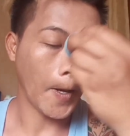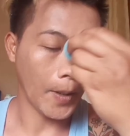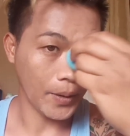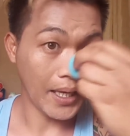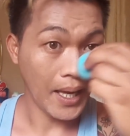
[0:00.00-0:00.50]

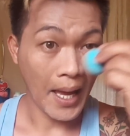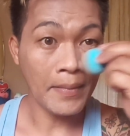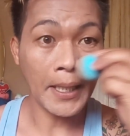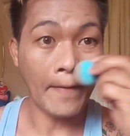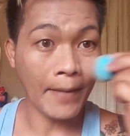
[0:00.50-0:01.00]
Okay, I'm
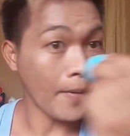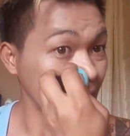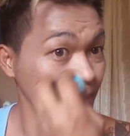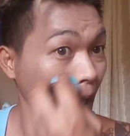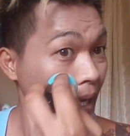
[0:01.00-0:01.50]
not a makeup
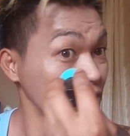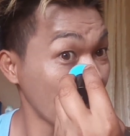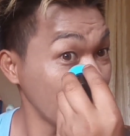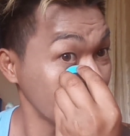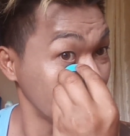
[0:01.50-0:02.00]
artist, but I am
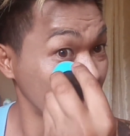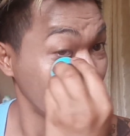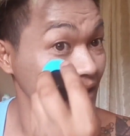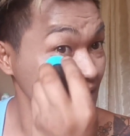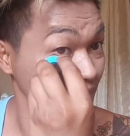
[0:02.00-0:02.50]
trying to do
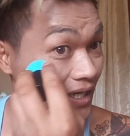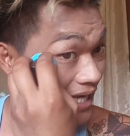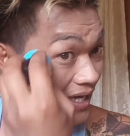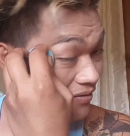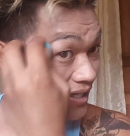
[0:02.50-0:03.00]
this because
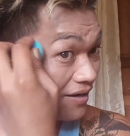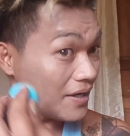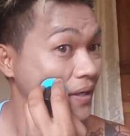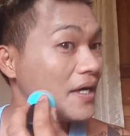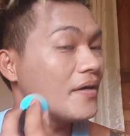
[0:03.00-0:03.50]
I really love
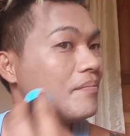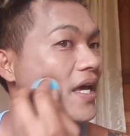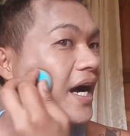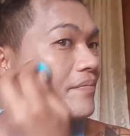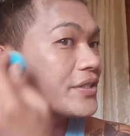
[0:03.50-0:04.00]

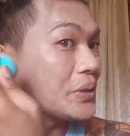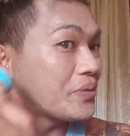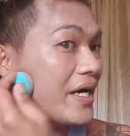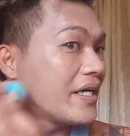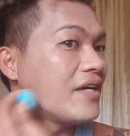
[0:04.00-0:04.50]
makeup. So
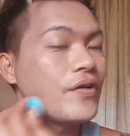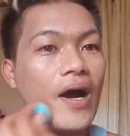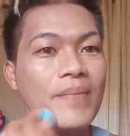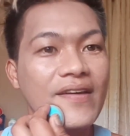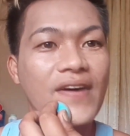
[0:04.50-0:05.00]
if you're
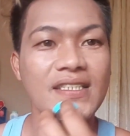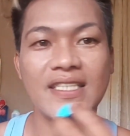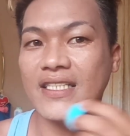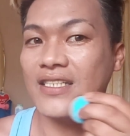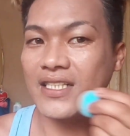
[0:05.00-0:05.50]
applying this,
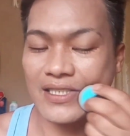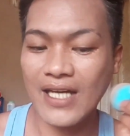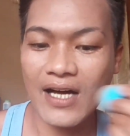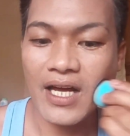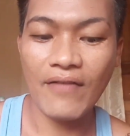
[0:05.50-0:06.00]
it's just
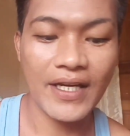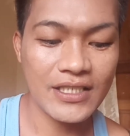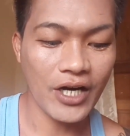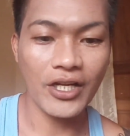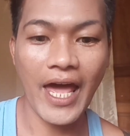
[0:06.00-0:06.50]
having a
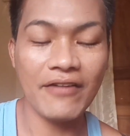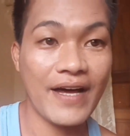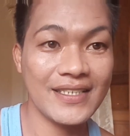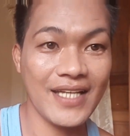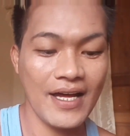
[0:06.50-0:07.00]
start on a
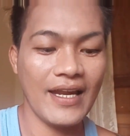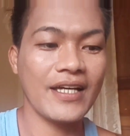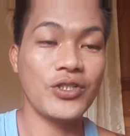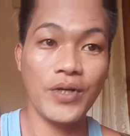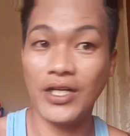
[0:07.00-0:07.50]
canvas, like a
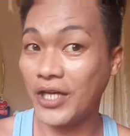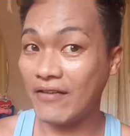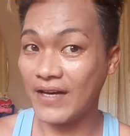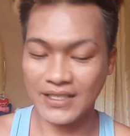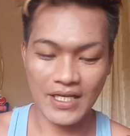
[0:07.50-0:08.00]
drawing on a
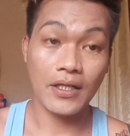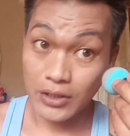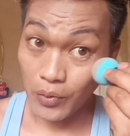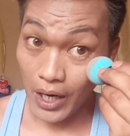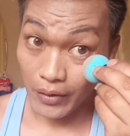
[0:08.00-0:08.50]
canvas
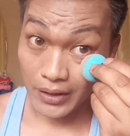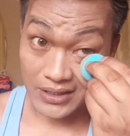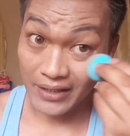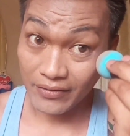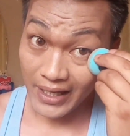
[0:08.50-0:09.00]
that you are going to
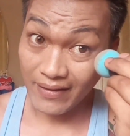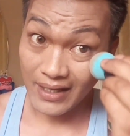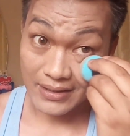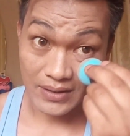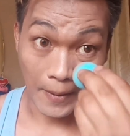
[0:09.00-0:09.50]
start right this.